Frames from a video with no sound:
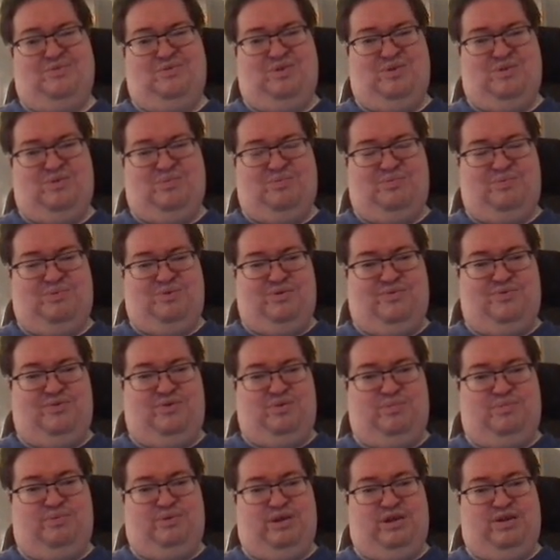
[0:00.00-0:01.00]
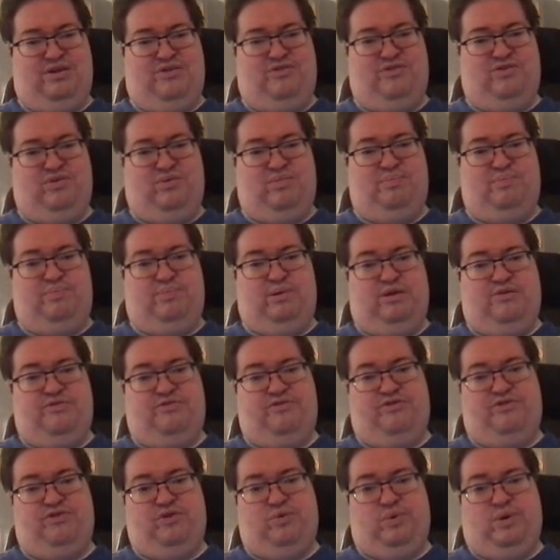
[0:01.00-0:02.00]
your prediction plus
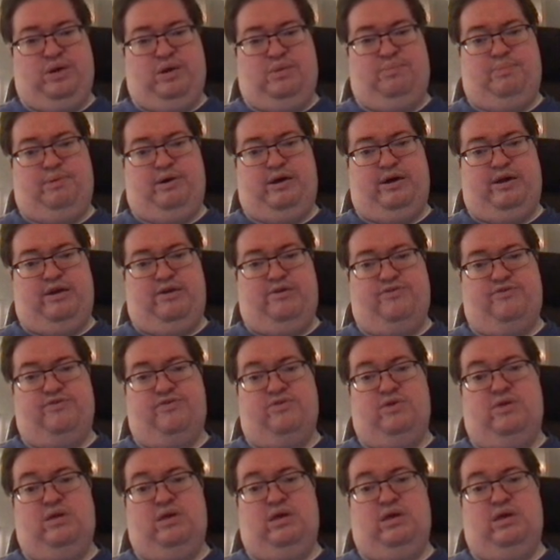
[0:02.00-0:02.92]
the squared bias.